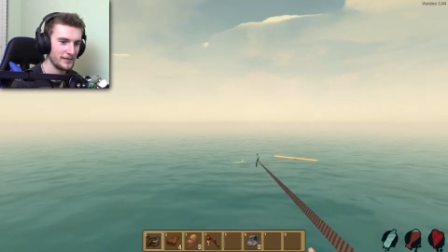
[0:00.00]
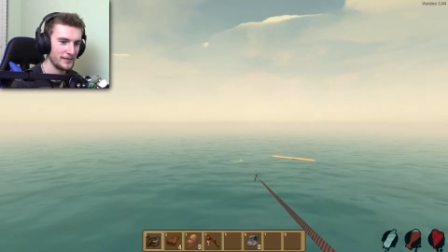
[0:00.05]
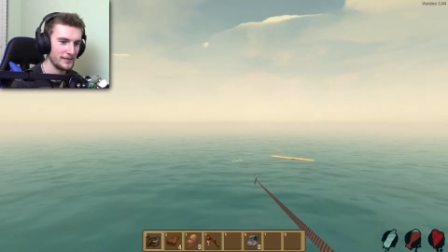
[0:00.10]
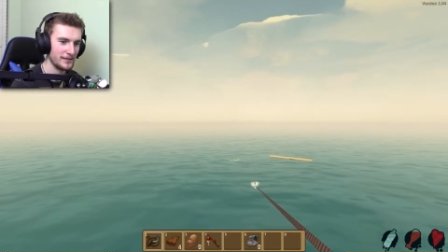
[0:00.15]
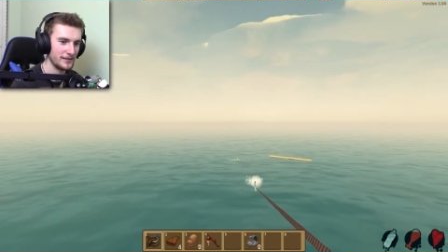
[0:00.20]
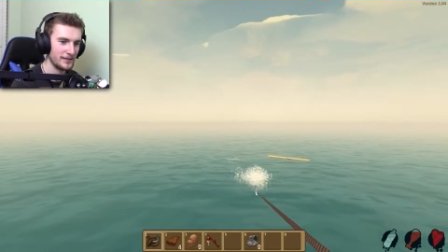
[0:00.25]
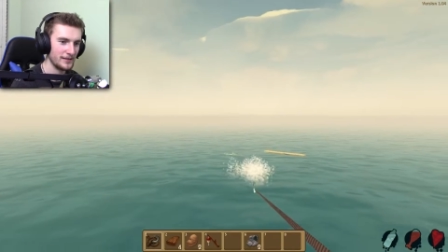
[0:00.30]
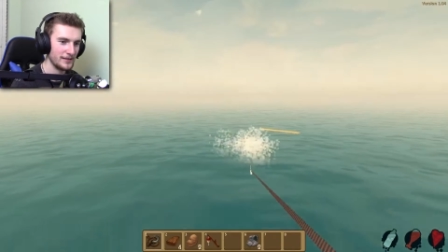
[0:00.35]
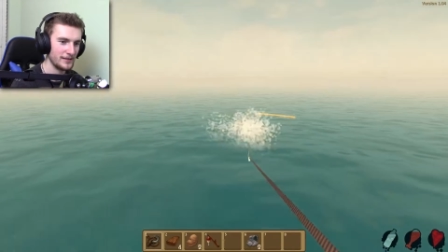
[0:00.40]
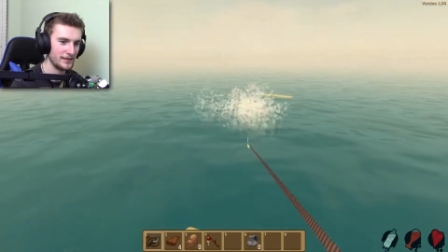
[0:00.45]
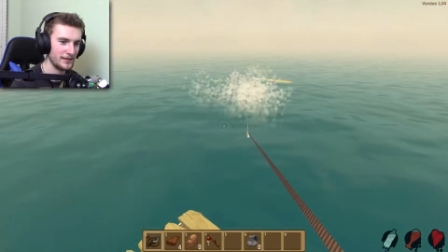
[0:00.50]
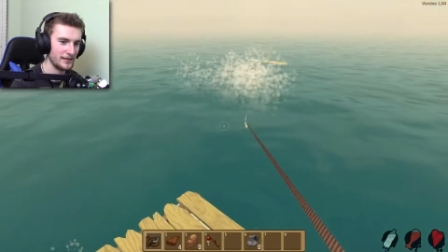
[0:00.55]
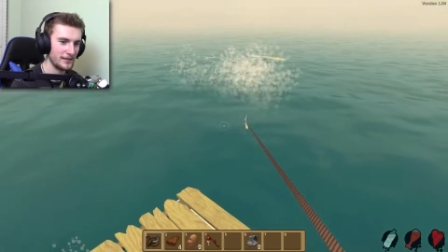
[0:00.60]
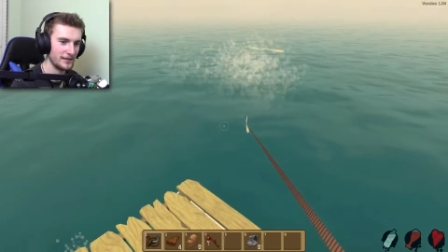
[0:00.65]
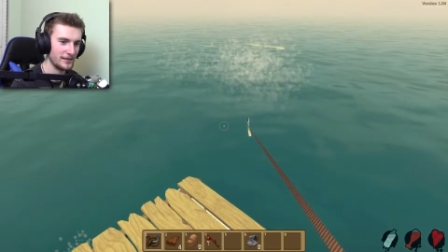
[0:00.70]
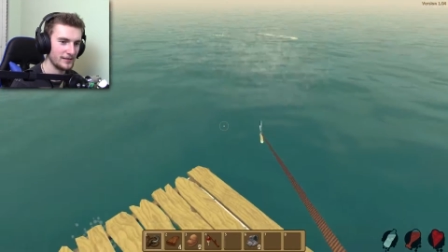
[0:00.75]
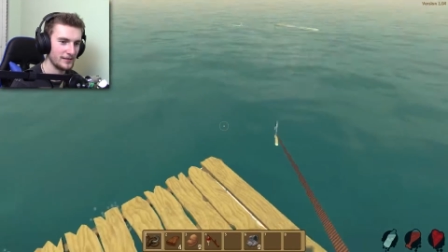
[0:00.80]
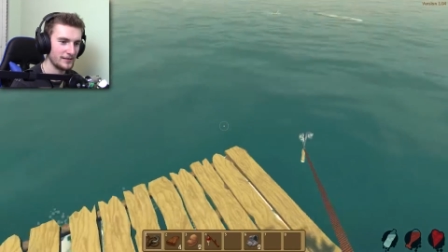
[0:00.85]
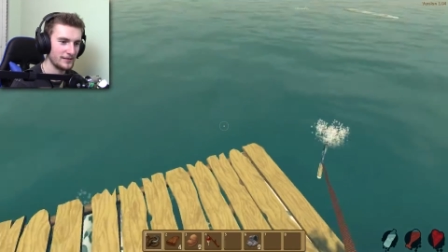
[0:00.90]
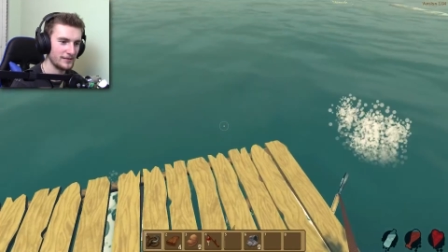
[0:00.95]

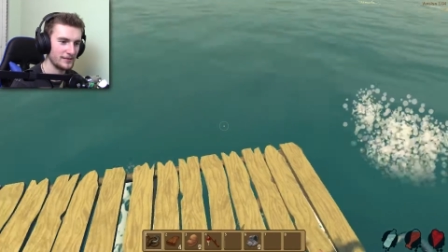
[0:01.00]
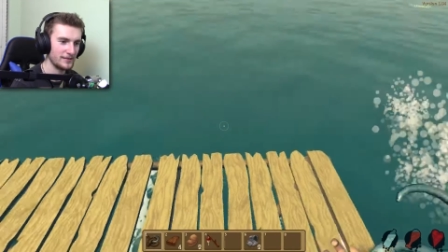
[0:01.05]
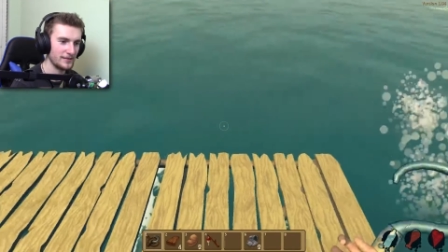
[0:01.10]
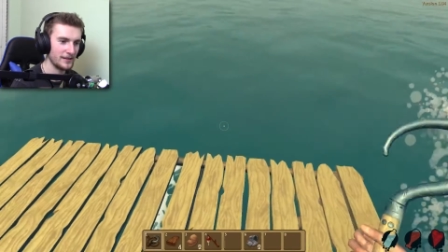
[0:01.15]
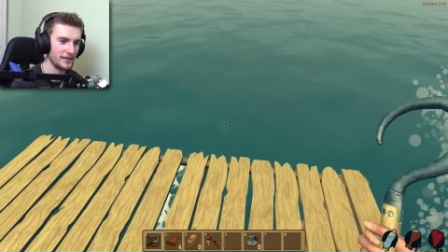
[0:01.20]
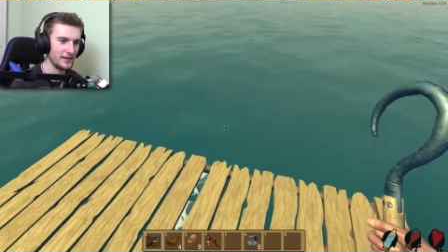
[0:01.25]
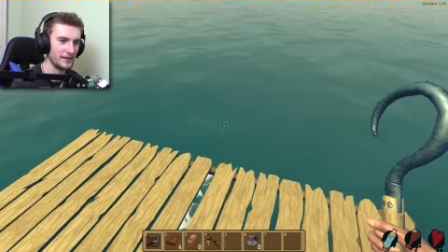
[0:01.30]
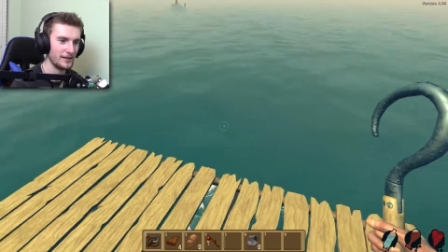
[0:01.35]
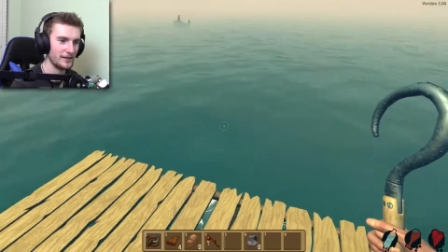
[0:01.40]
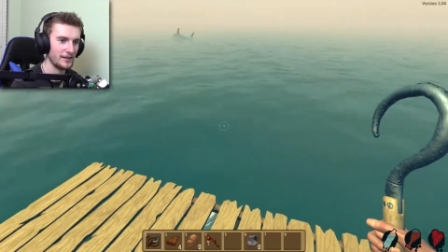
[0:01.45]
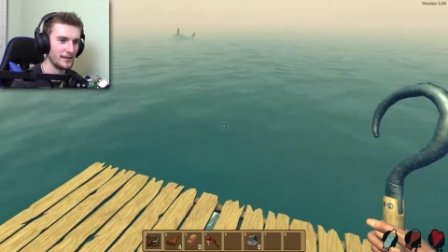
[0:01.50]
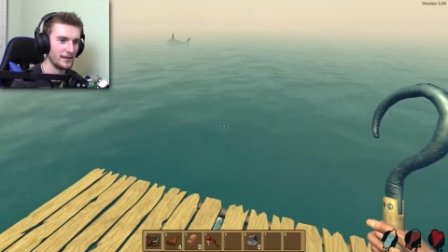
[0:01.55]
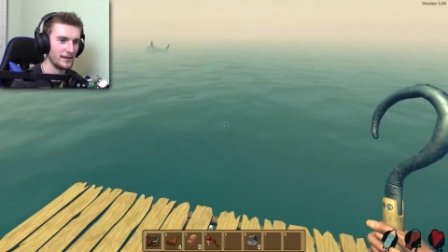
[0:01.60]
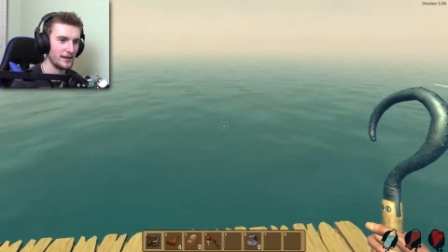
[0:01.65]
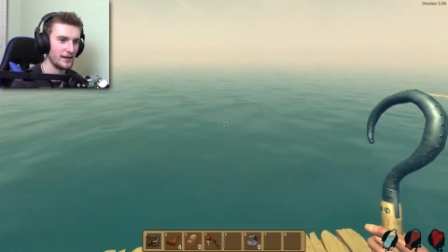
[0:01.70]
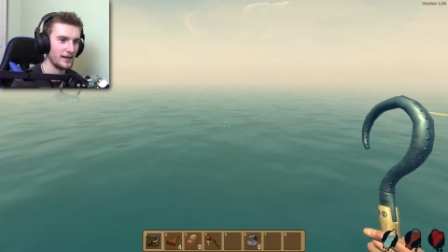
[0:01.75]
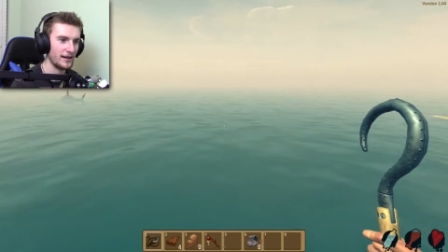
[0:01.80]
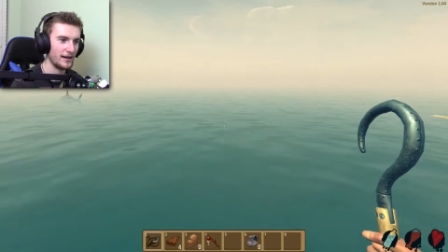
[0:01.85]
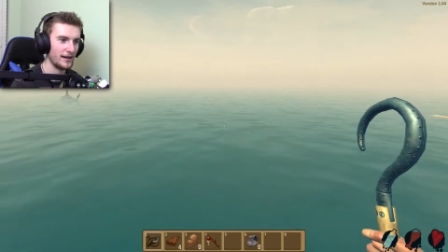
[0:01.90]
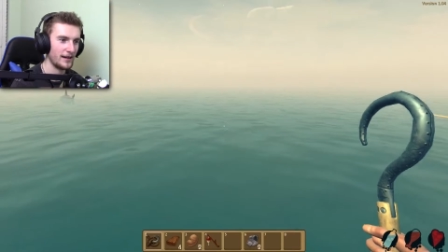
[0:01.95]
Uh, all right.
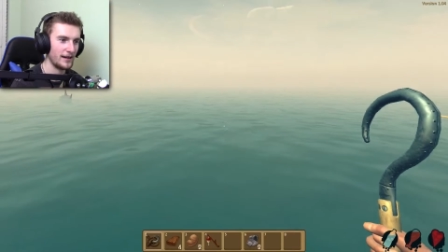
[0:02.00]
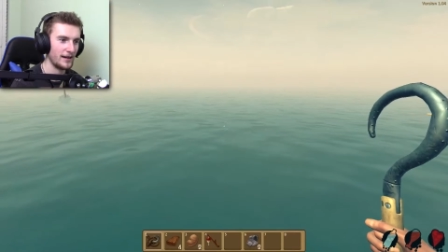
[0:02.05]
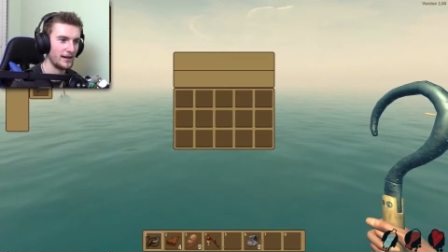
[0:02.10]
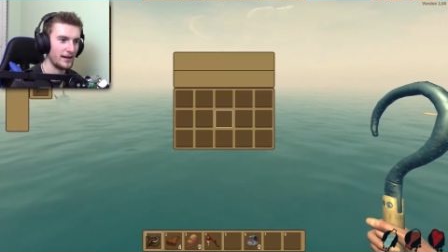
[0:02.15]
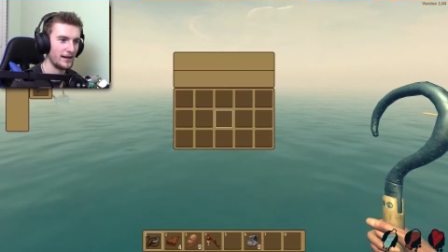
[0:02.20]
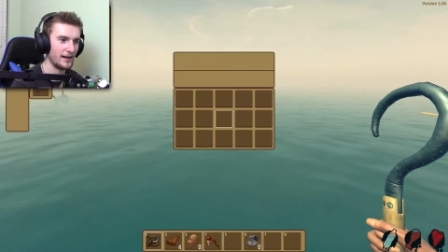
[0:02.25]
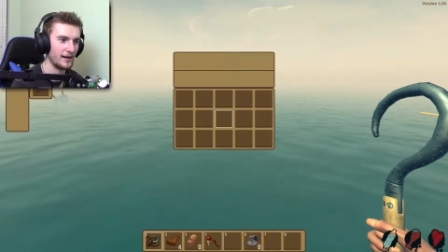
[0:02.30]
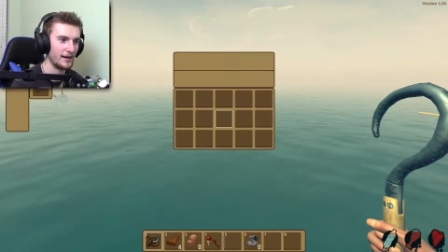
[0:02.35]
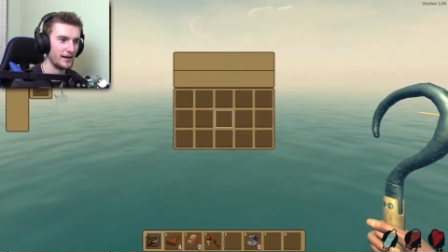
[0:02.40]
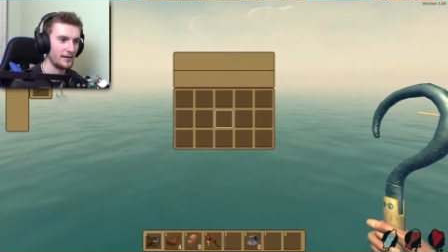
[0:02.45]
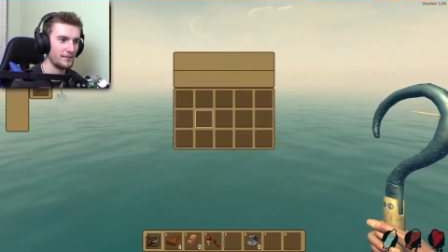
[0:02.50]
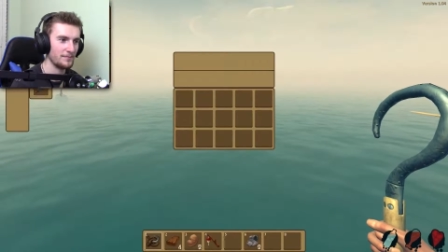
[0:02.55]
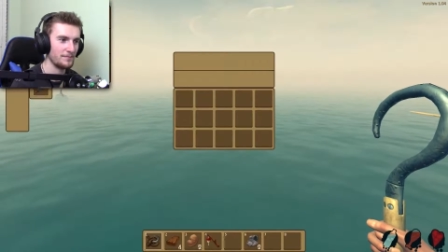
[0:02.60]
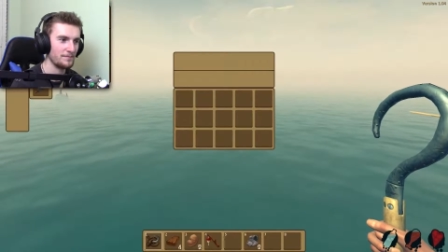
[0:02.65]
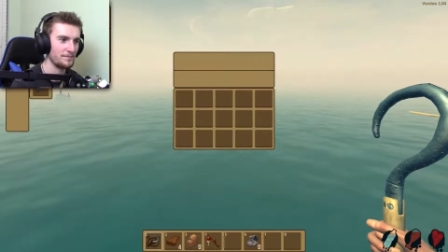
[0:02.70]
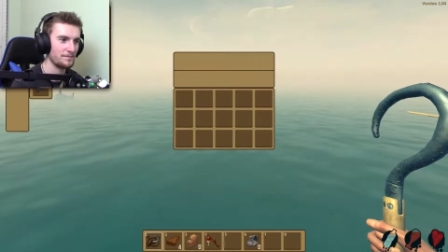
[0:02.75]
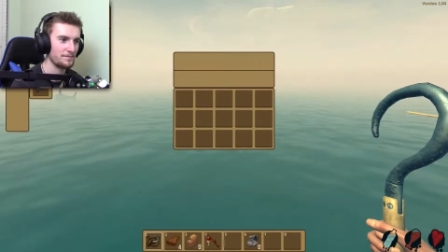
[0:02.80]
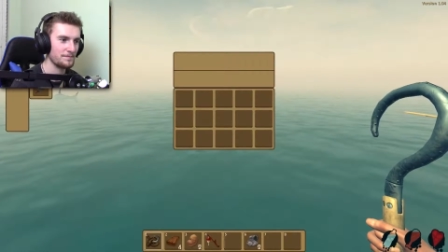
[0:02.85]
Um,